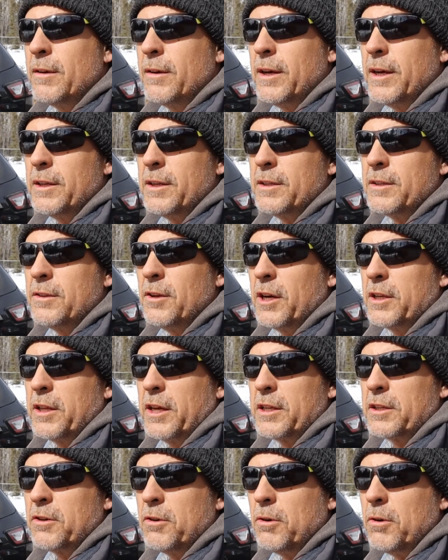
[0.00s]
And it's not
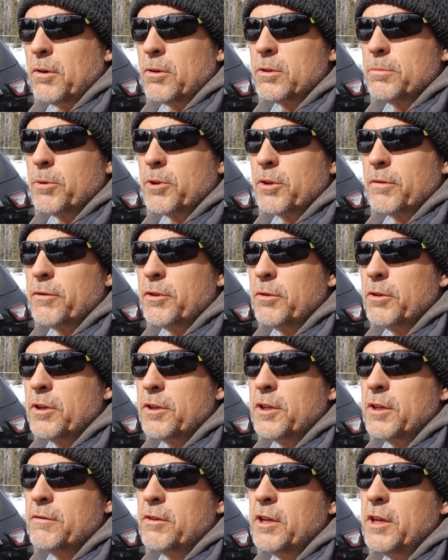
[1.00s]
that cold, but if you
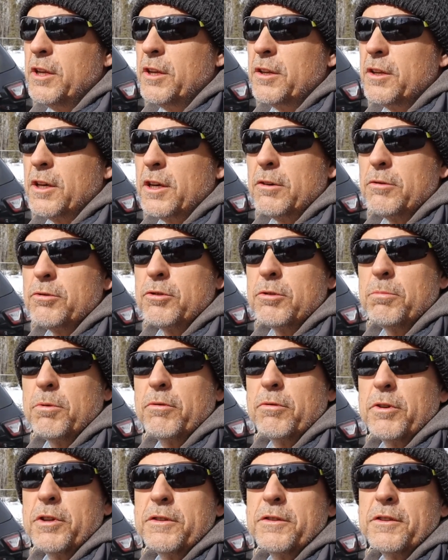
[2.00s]
didn't have heat in the house, you'd be
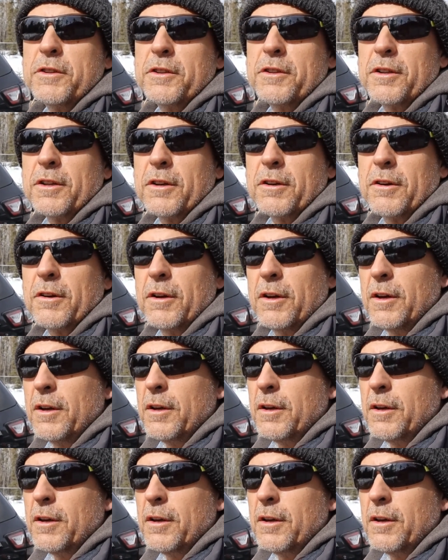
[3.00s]
freezing in there.